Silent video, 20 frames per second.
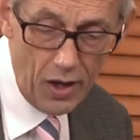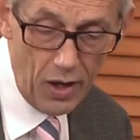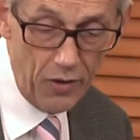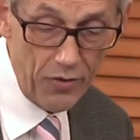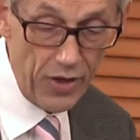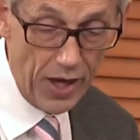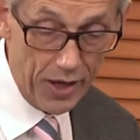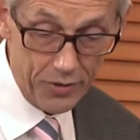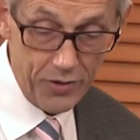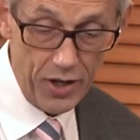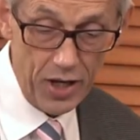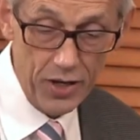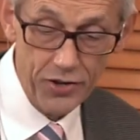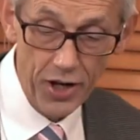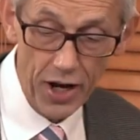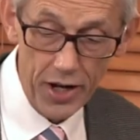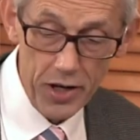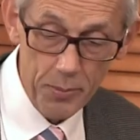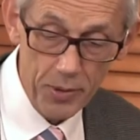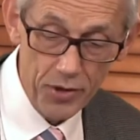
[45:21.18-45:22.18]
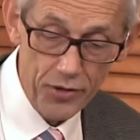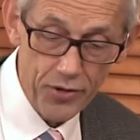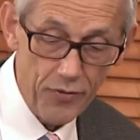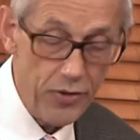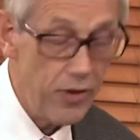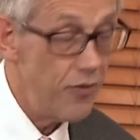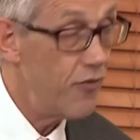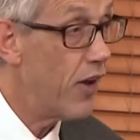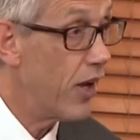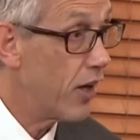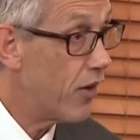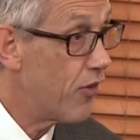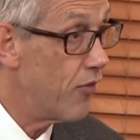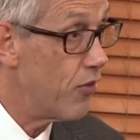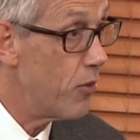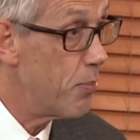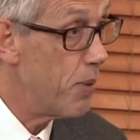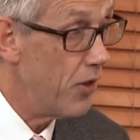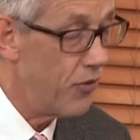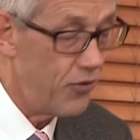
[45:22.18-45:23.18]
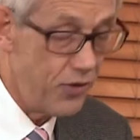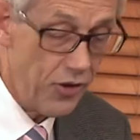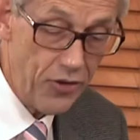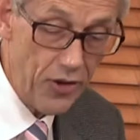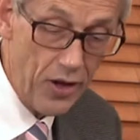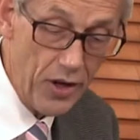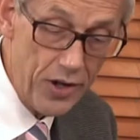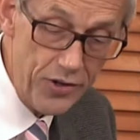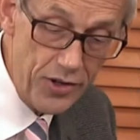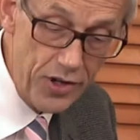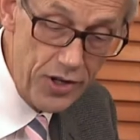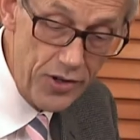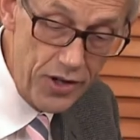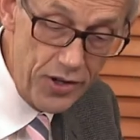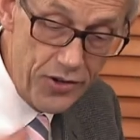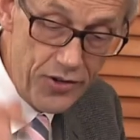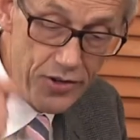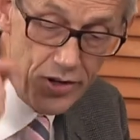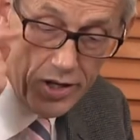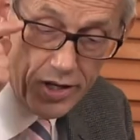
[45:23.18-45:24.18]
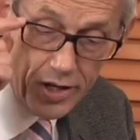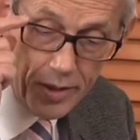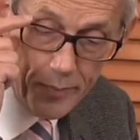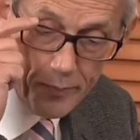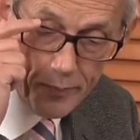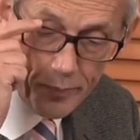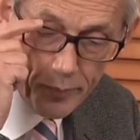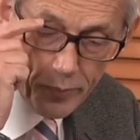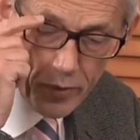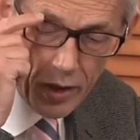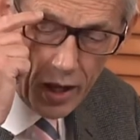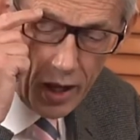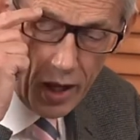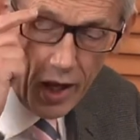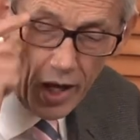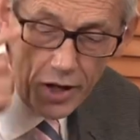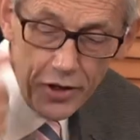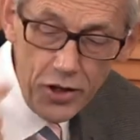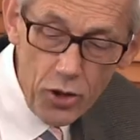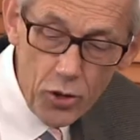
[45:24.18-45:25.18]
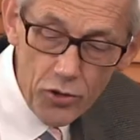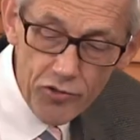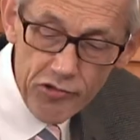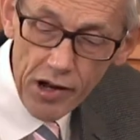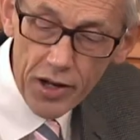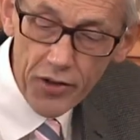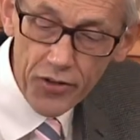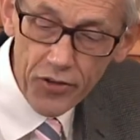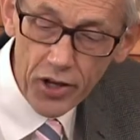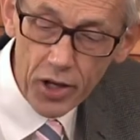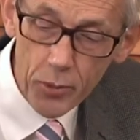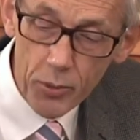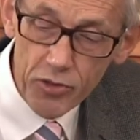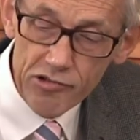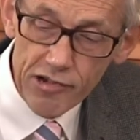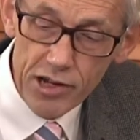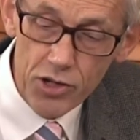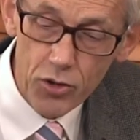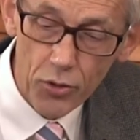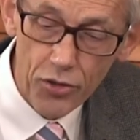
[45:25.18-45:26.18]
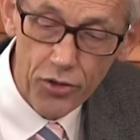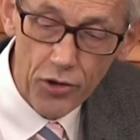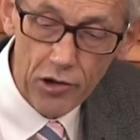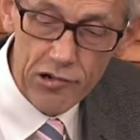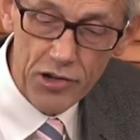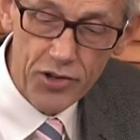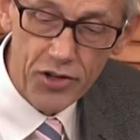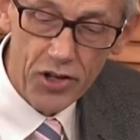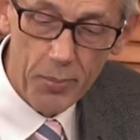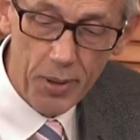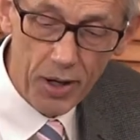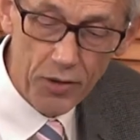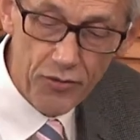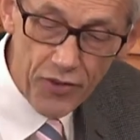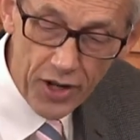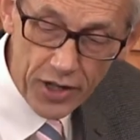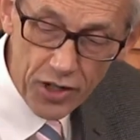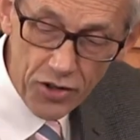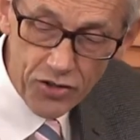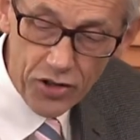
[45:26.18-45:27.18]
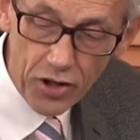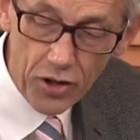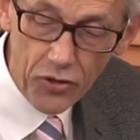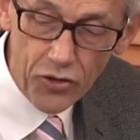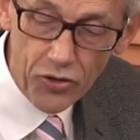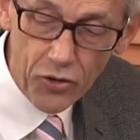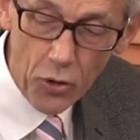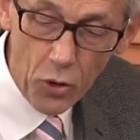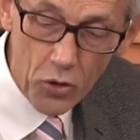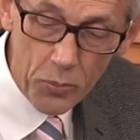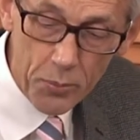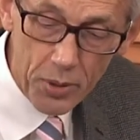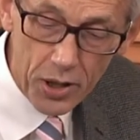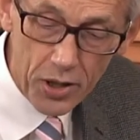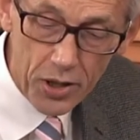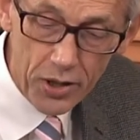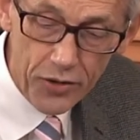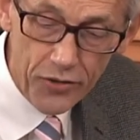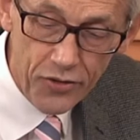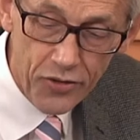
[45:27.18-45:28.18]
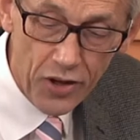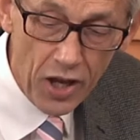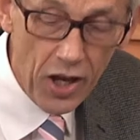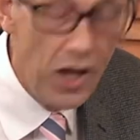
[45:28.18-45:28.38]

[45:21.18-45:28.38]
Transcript: that indictment of the effects of the pesticide DDT. And Hughes writes here with great authority about vanishing songbirds,